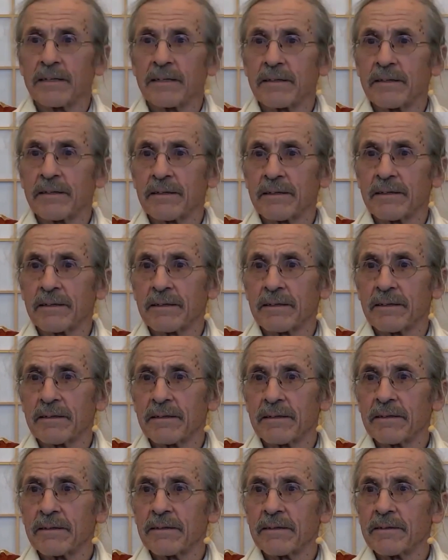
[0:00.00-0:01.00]

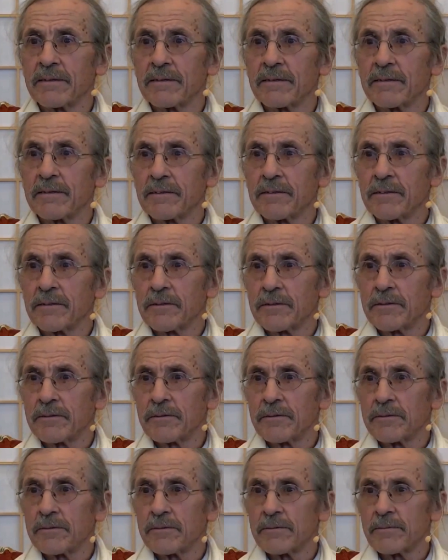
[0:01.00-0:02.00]

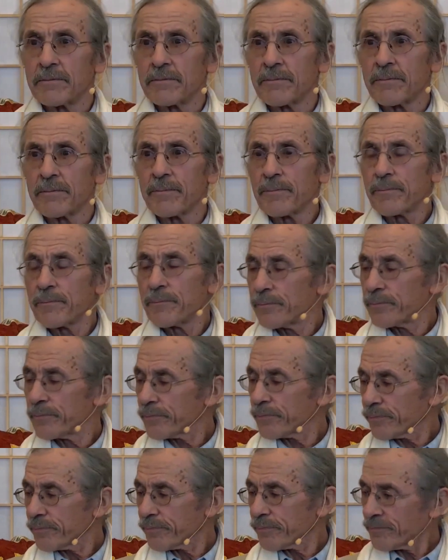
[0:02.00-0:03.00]

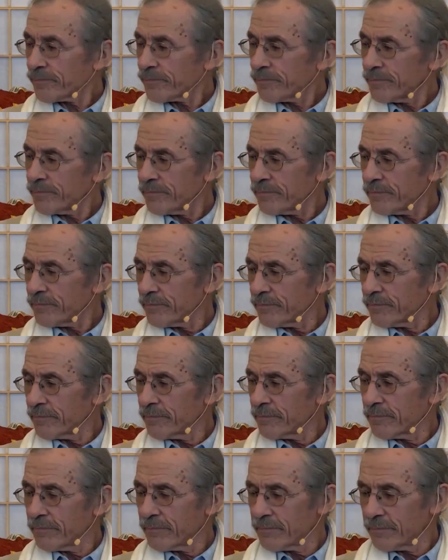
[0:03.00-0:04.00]

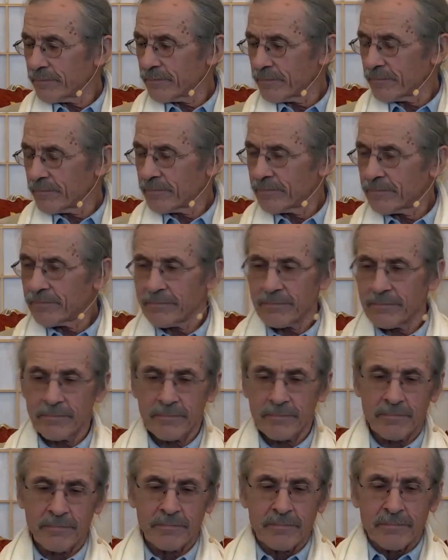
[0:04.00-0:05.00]

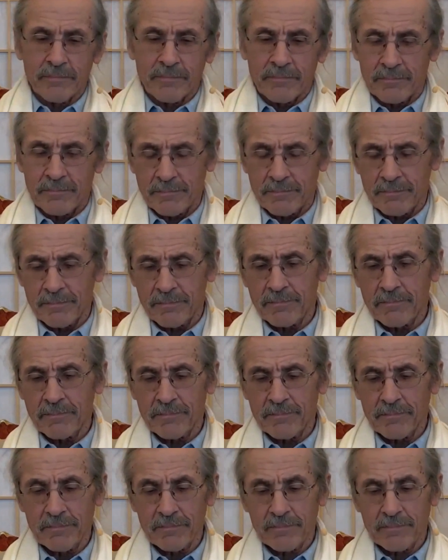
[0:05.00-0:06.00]

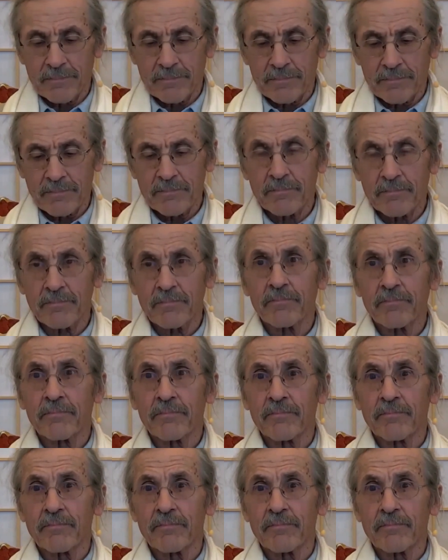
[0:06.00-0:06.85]
No one is speaking in this clip.